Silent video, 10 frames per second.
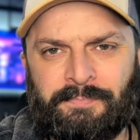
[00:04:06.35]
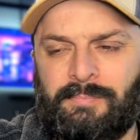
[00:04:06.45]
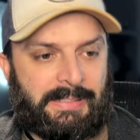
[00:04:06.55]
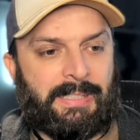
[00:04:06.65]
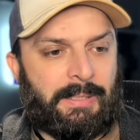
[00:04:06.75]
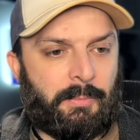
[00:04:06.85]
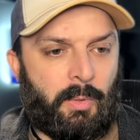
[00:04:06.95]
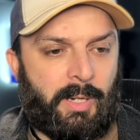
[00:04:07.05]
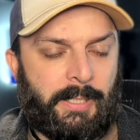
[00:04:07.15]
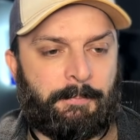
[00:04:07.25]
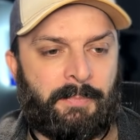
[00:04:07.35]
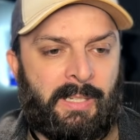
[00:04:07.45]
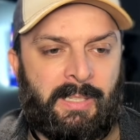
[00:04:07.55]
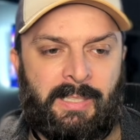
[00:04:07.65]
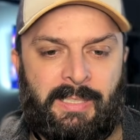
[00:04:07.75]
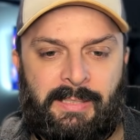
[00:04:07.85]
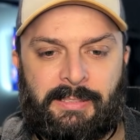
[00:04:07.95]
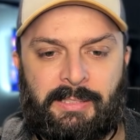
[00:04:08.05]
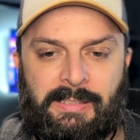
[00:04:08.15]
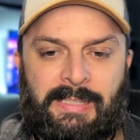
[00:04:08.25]
C1
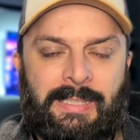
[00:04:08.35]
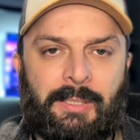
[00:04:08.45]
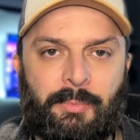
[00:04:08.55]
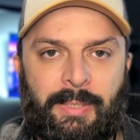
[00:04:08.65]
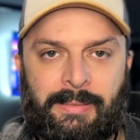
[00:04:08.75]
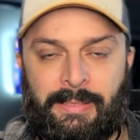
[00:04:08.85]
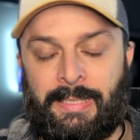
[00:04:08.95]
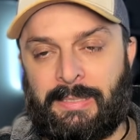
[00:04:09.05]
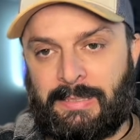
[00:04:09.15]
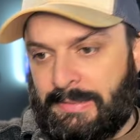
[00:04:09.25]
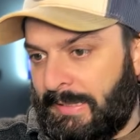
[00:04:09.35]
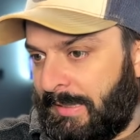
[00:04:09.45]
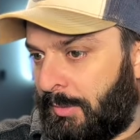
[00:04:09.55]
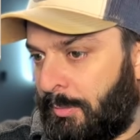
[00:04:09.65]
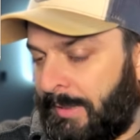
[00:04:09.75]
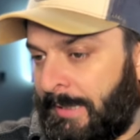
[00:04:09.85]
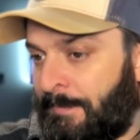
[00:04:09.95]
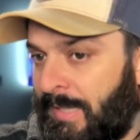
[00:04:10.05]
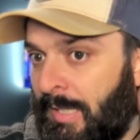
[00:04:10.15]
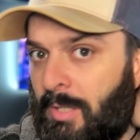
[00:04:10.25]
to the C3 to the end of the
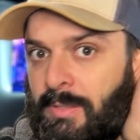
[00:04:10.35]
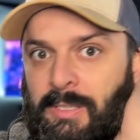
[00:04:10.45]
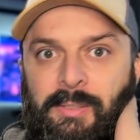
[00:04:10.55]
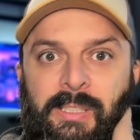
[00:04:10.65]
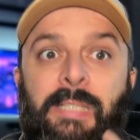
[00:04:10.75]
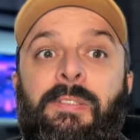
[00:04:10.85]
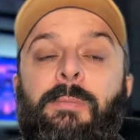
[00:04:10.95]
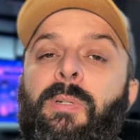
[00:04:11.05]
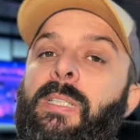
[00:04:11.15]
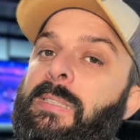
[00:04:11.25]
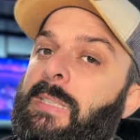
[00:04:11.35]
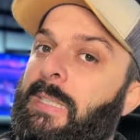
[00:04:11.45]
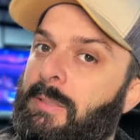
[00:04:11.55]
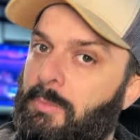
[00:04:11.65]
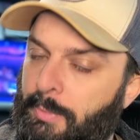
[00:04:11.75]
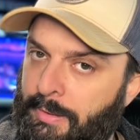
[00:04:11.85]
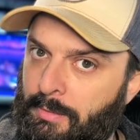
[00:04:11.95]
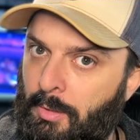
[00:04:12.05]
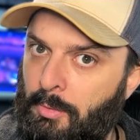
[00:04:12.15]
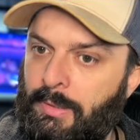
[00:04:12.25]
C3, they all use leaf springs in the
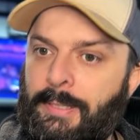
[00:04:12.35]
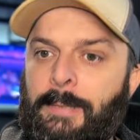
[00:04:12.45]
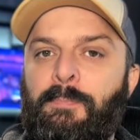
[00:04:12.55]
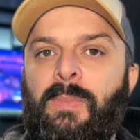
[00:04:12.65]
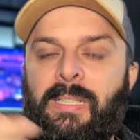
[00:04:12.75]
rear only,